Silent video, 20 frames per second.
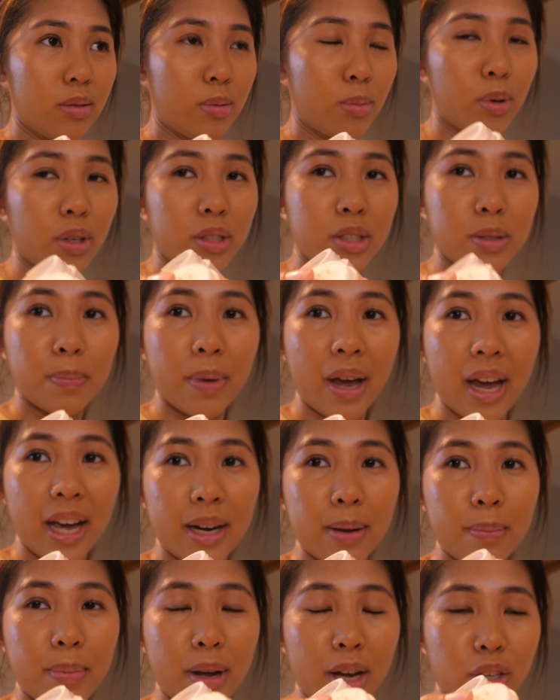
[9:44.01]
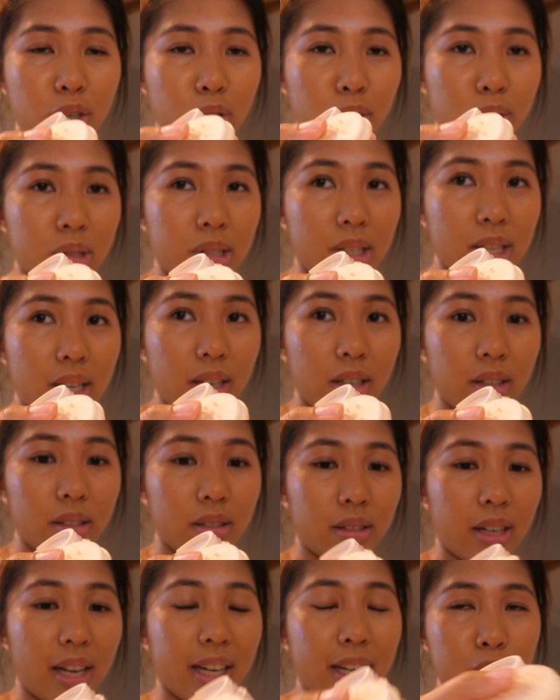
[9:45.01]
what's bad about
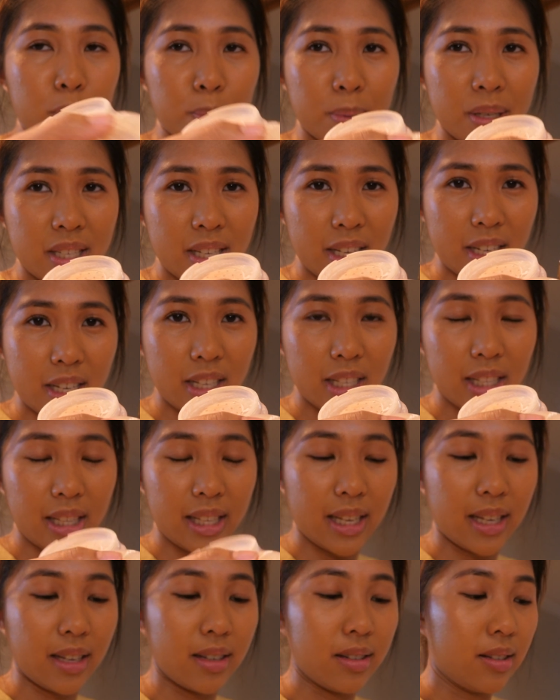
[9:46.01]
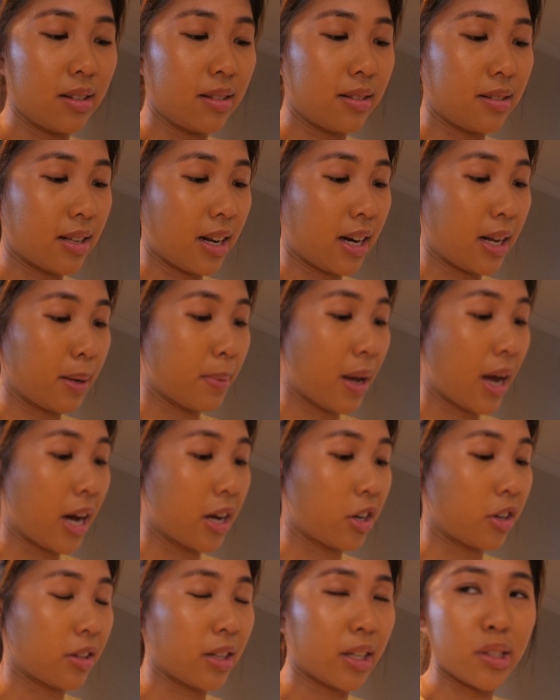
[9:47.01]
using, I guess, particularly setting
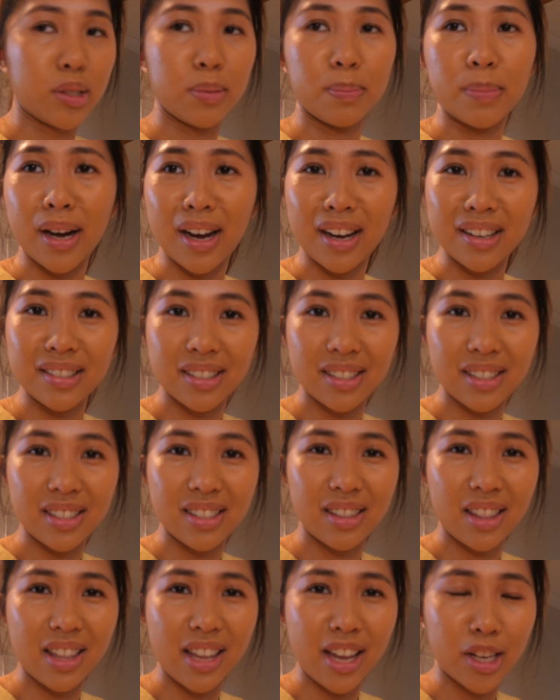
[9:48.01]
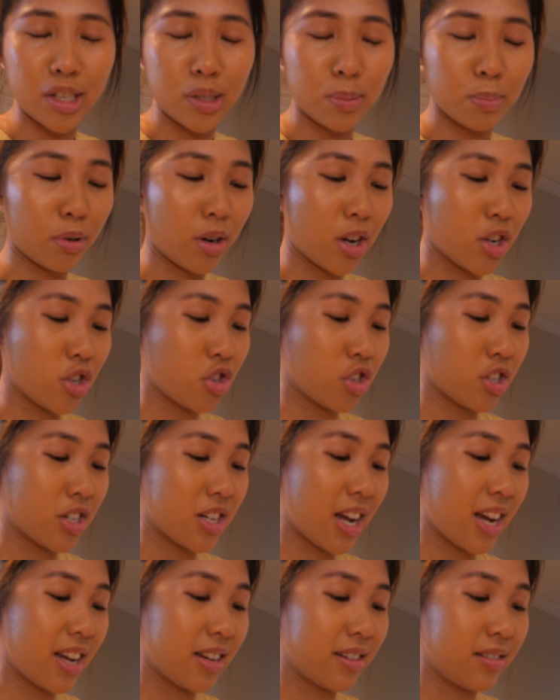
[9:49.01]
powder that's past the expiration
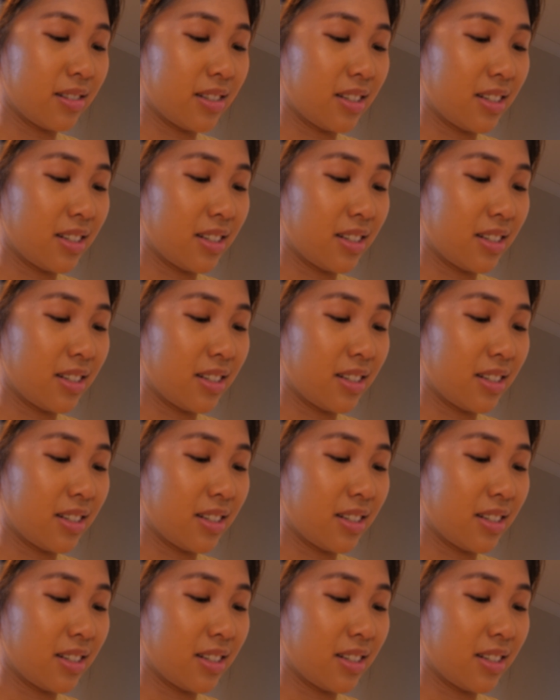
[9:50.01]
date?